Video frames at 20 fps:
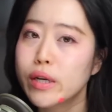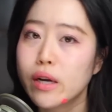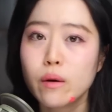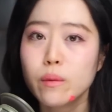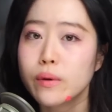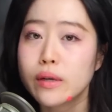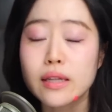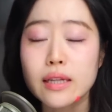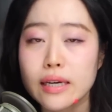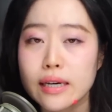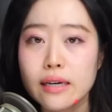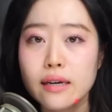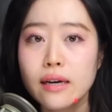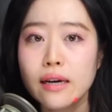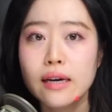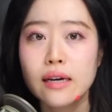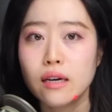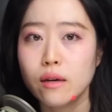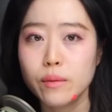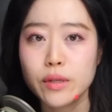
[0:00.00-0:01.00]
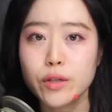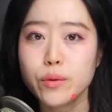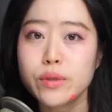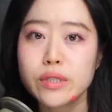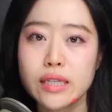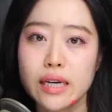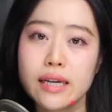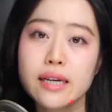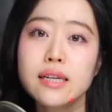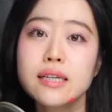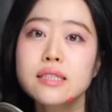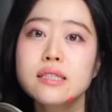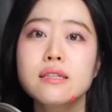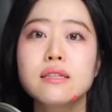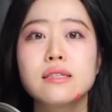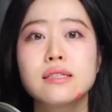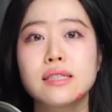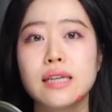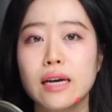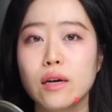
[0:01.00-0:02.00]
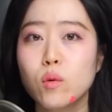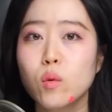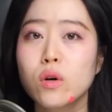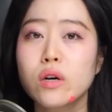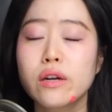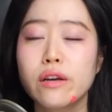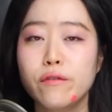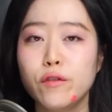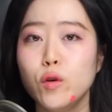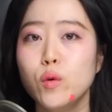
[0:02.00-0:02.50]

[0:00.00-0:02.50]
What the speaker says: not really. I mean, you were taken into the psych ward if